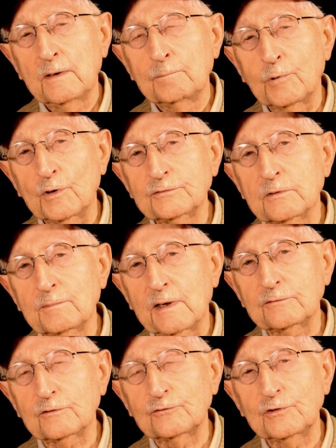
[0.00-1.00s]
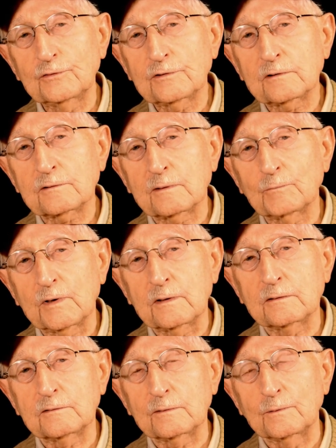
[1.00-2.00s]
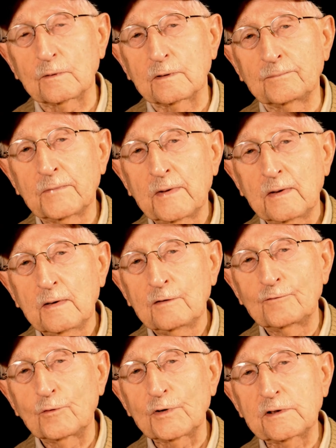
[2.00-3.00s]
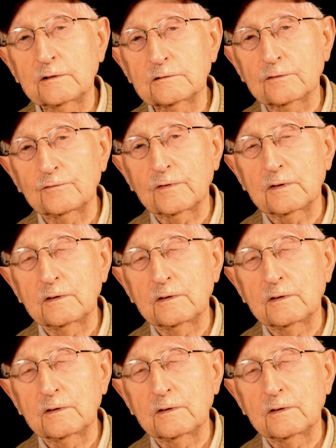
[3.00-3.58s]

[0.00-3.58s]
Boston, Massachusetts, and went into 4 years of